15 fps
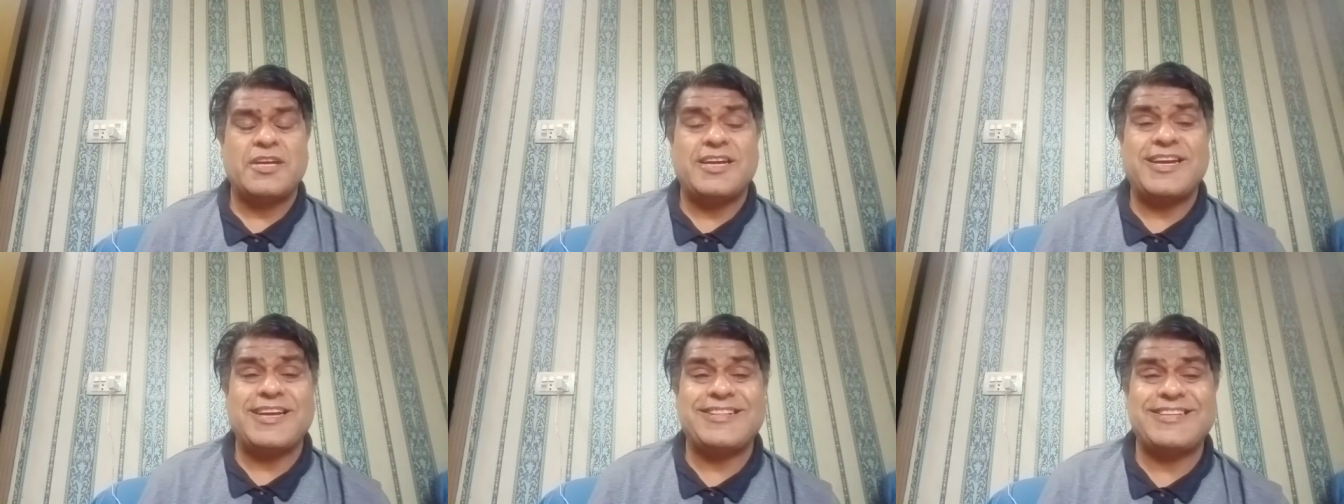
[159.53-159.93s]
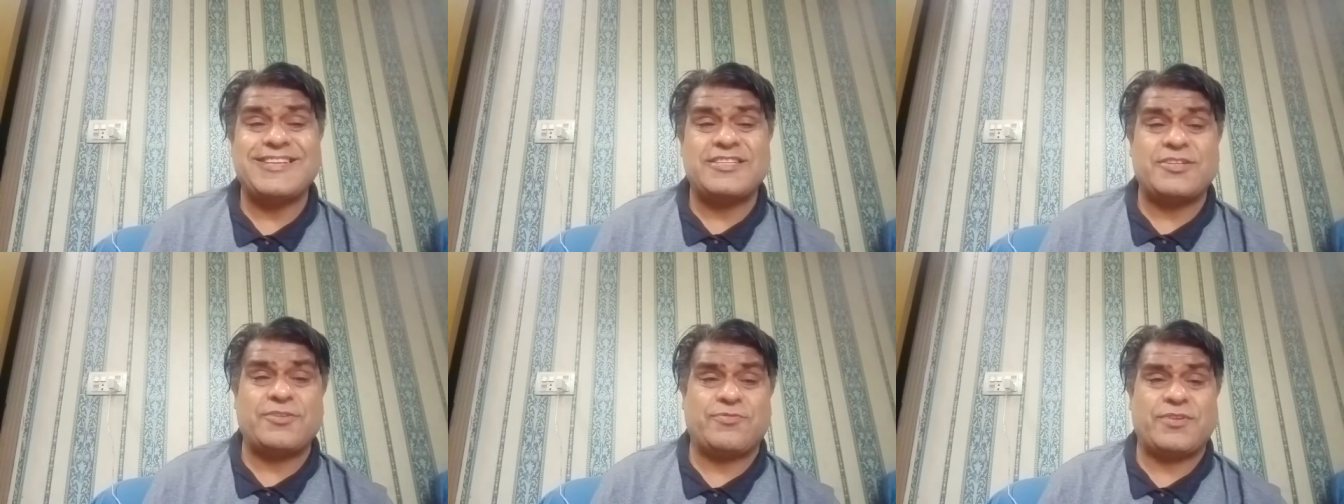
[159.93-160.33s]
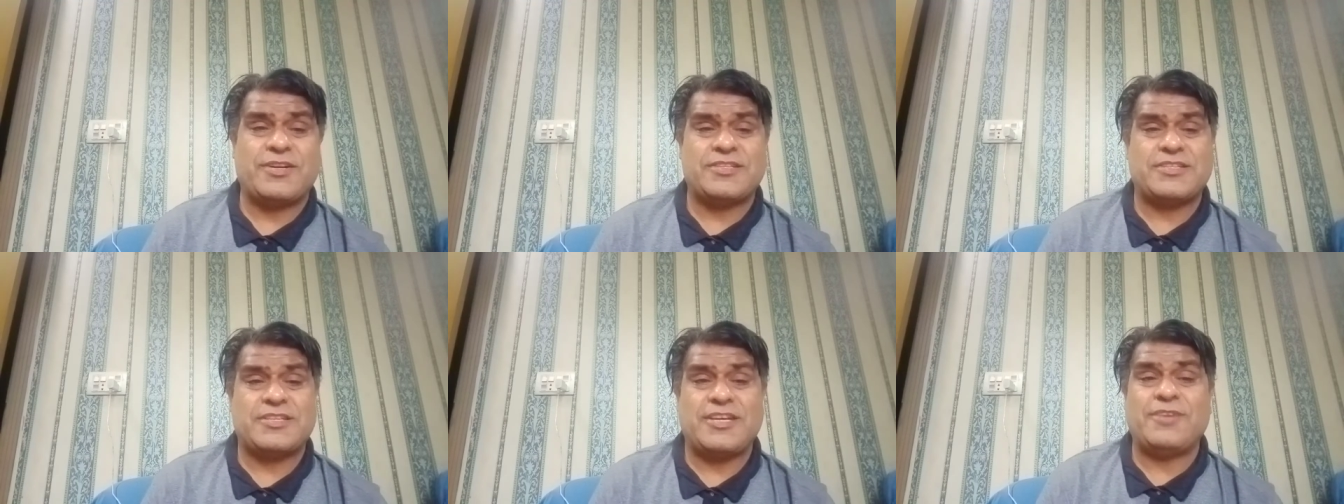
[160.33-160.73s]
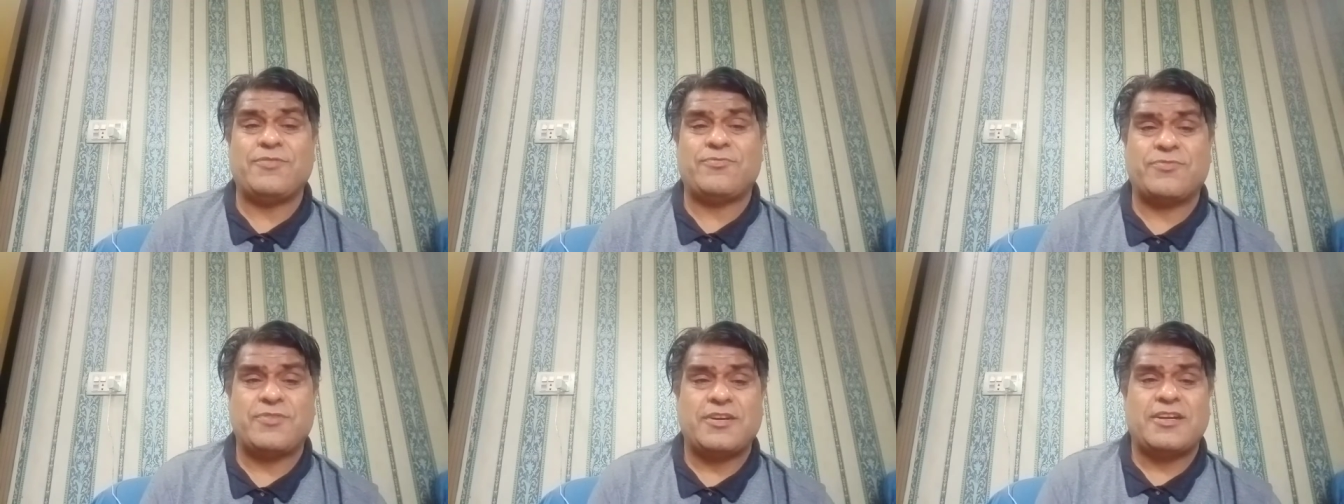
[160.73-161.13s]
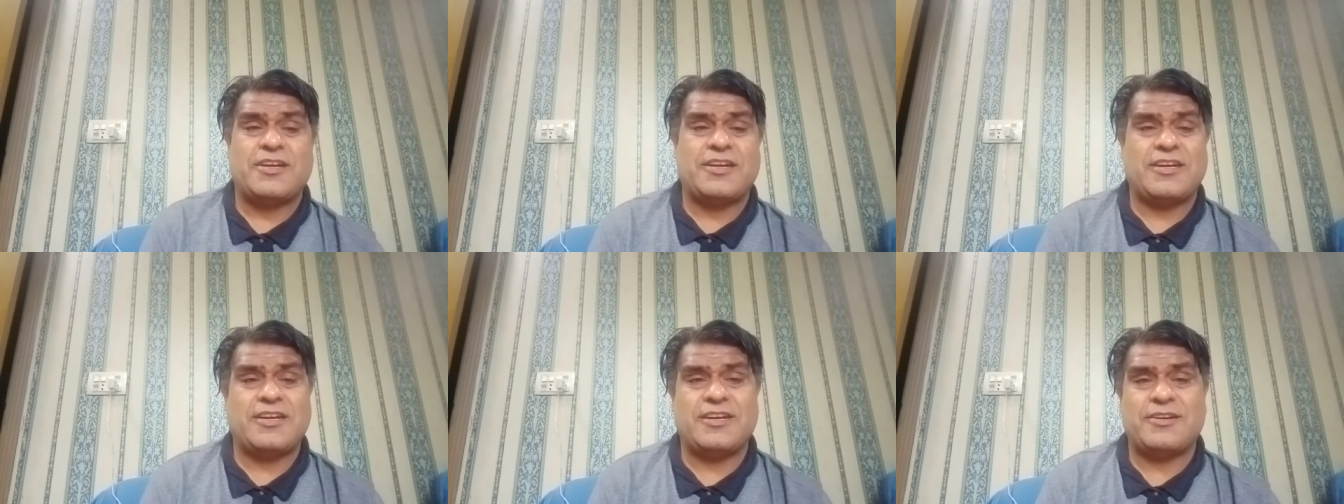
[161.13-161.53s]
And this difference, if
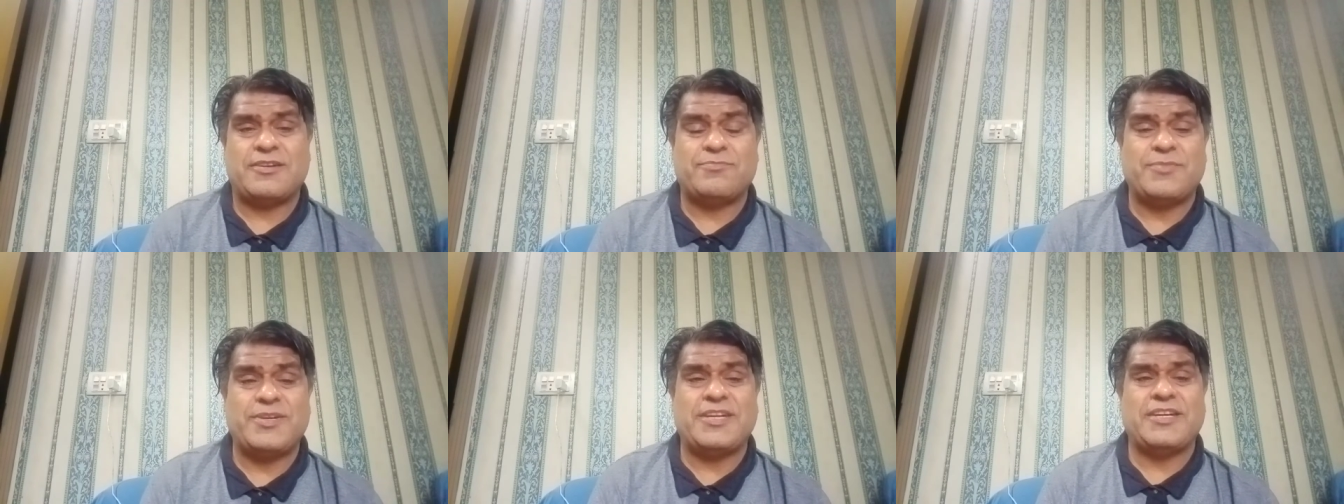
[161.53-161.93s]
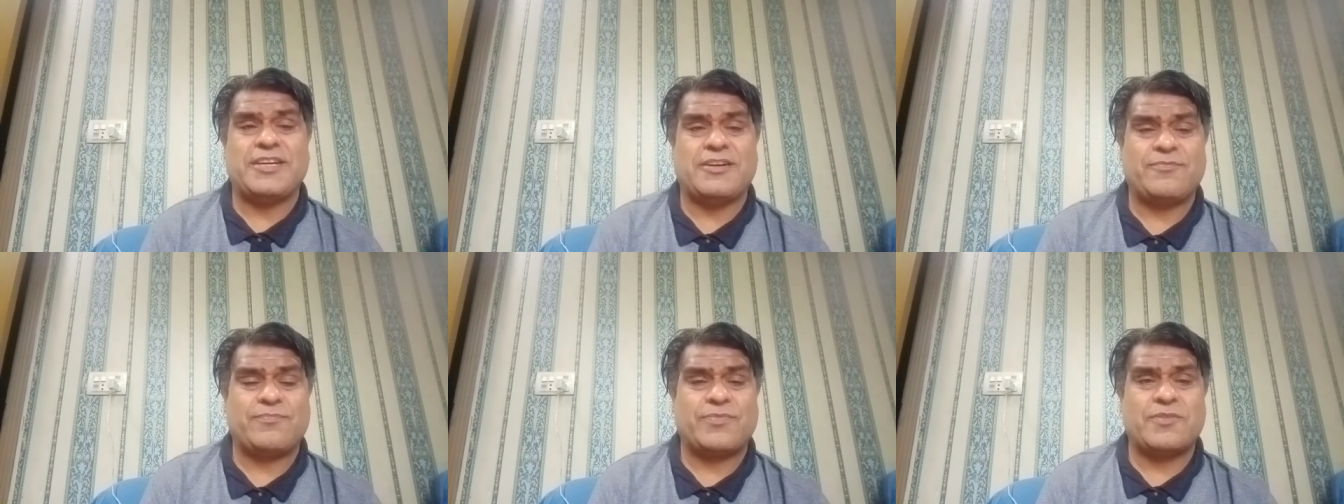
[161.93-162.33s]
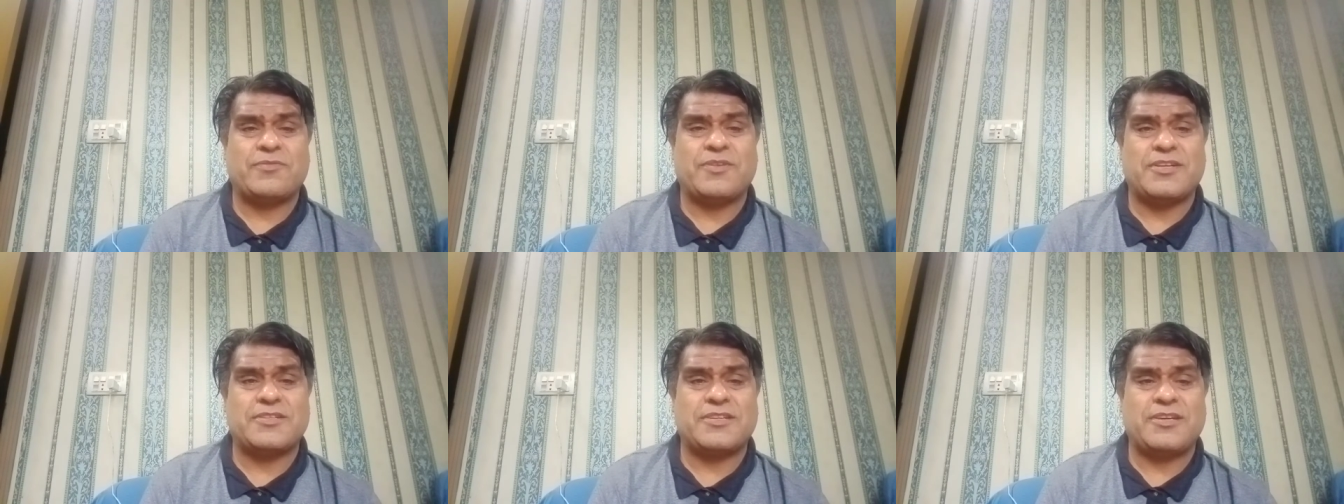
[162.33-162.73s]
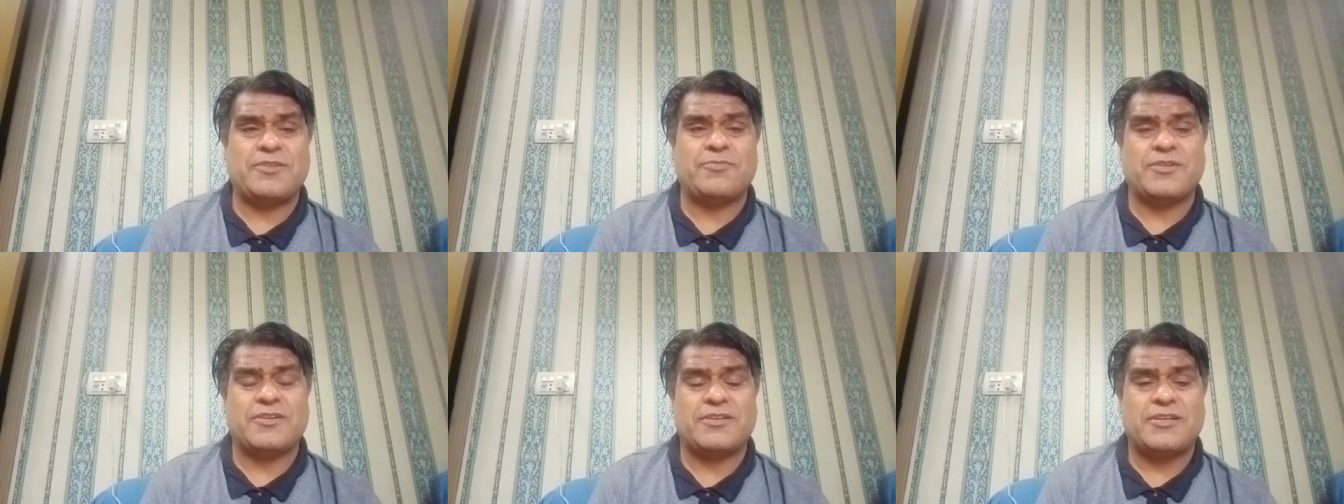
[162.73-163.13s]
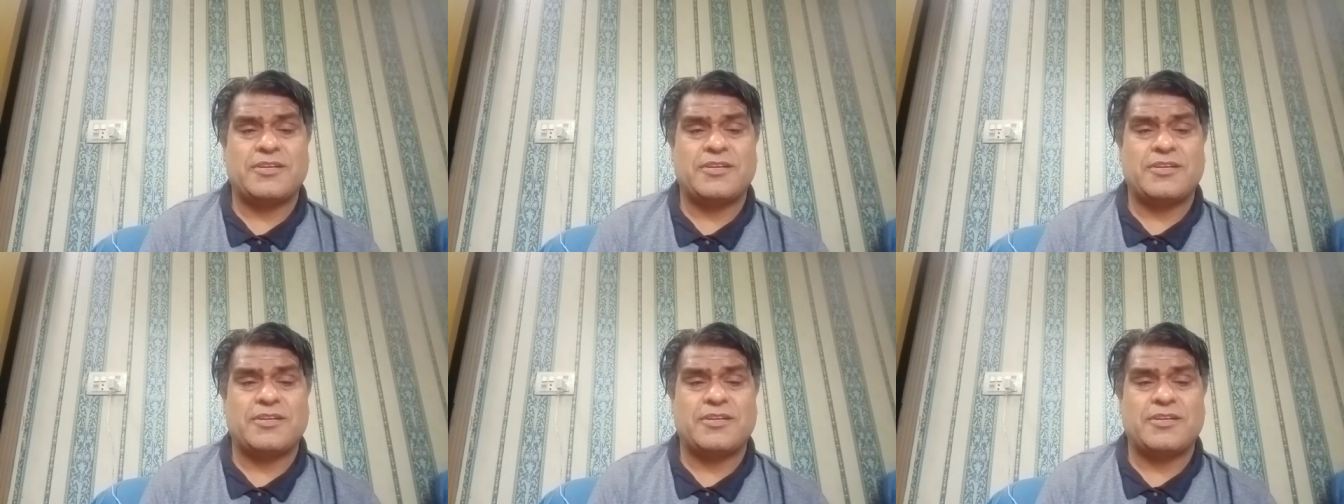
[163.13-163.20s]
uh, media was able